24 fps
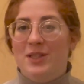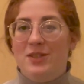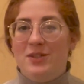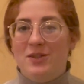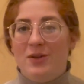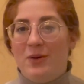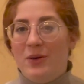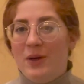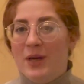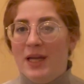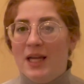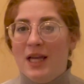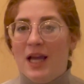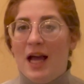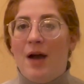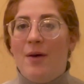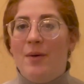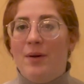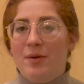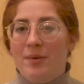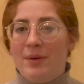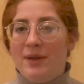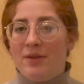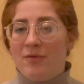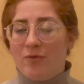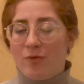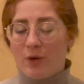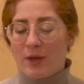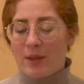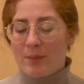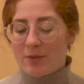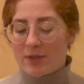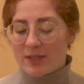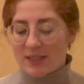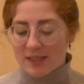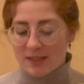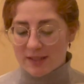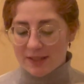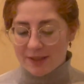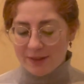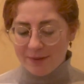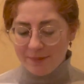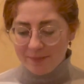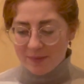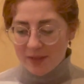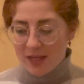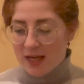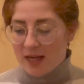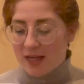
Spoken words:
So I want to read 40 books this year.